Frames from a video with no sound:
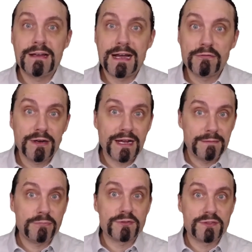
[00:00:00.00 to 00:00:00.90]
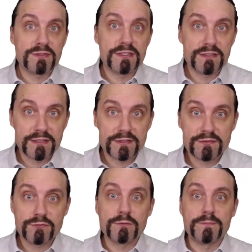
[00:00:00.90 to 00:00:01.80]
our hypothesis is
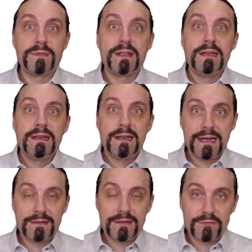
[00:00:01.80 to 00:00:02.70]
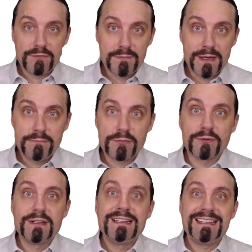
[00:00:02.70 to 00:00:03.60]
true. And remember,
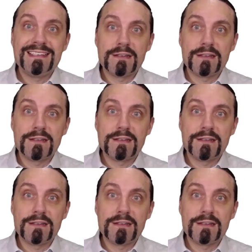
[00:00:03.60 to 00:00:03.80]
these